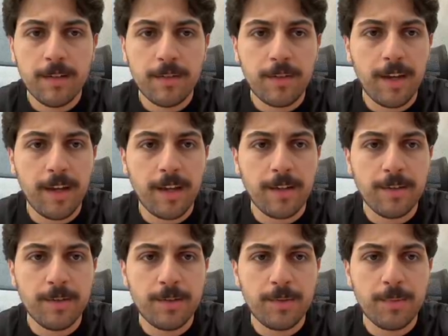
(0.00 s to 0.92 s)
Okay,
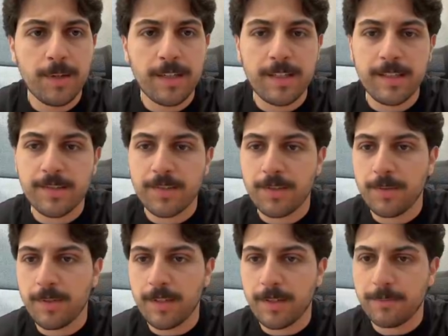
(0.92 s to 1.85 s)
YouTube Idea
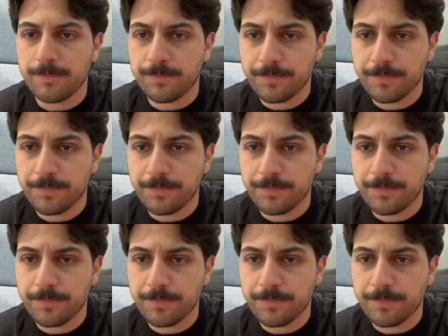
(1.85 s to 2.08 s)
Studio.